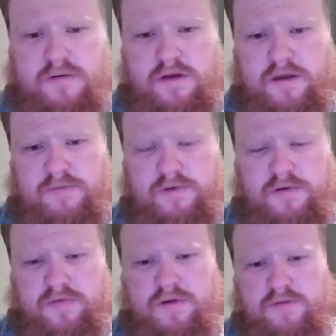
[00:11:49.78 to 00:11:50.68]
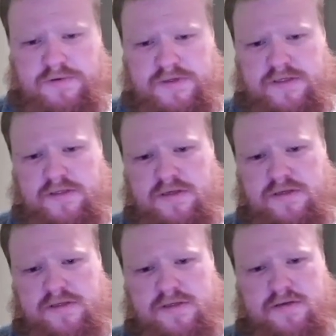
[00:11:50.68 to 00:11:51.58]
I'm going to go ahead and protect
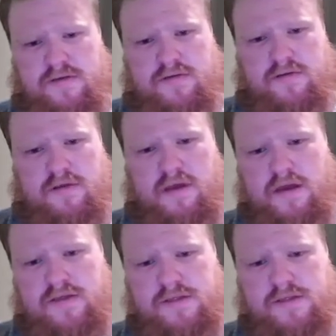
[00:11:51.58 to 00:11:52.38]
against that.